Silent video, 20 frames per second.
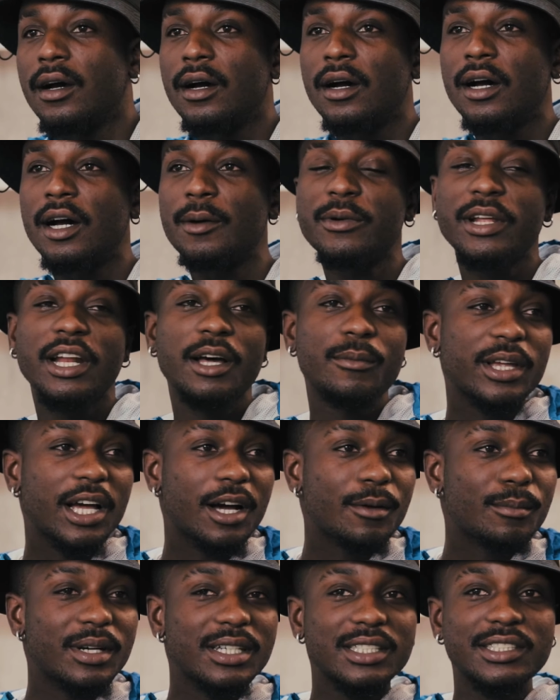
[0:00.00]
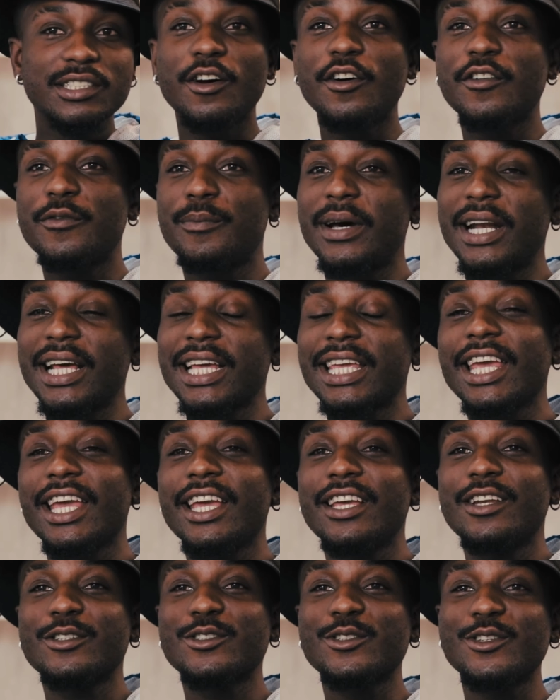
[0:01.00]
I mean, I'm young myself, but
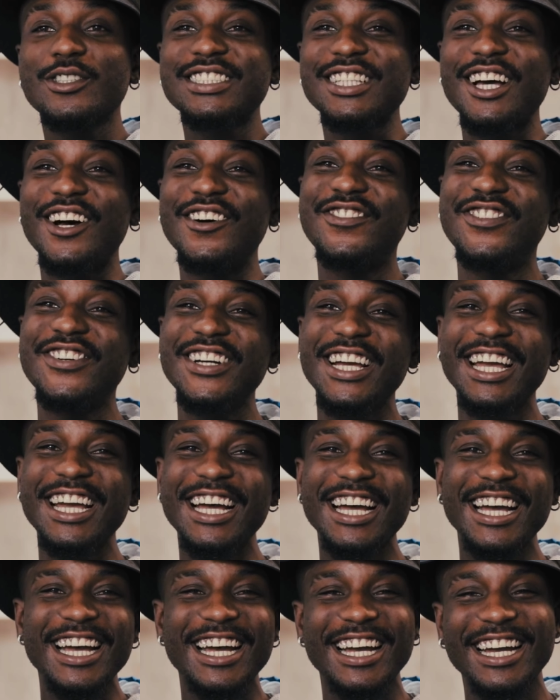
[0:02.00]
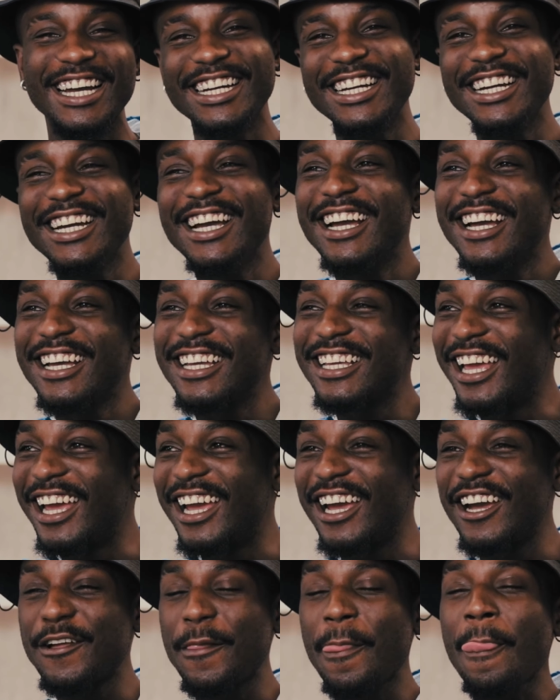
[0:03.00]
again, it's on some.
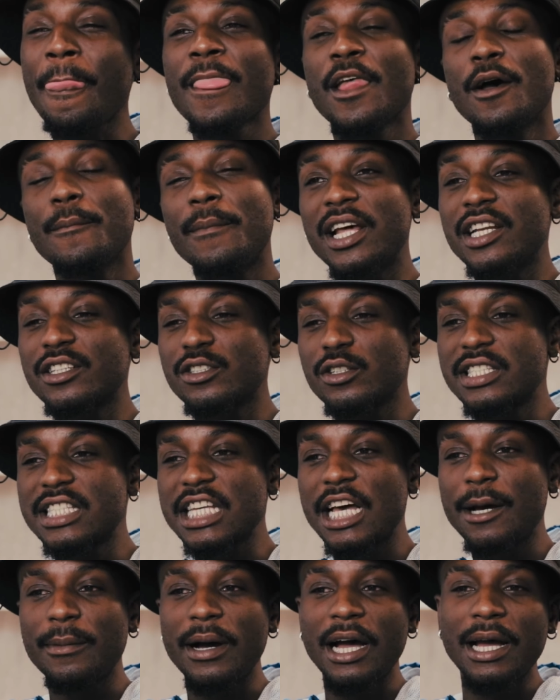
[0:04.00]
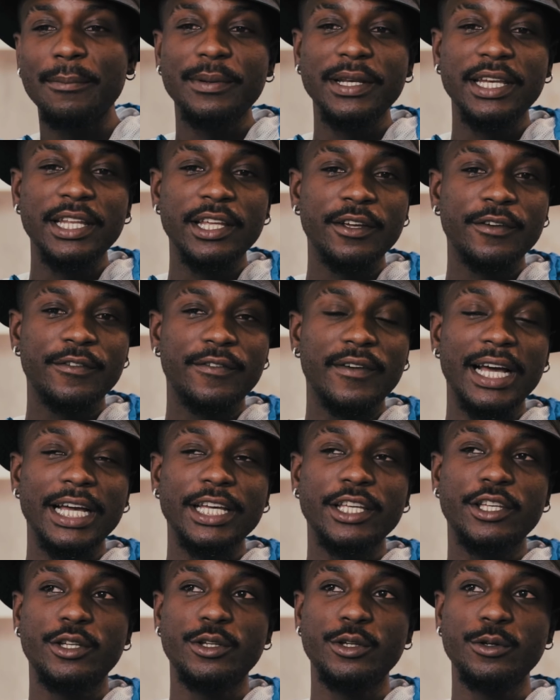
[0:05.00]
Yeah, but it's on some. I believe
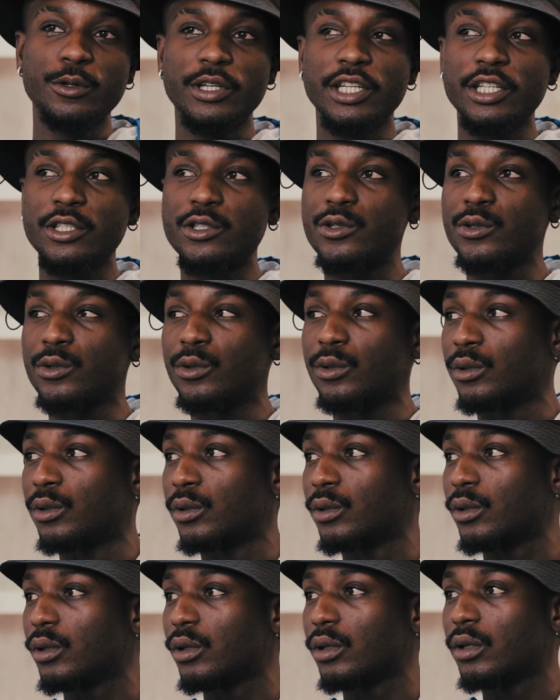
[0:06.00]
like you need to.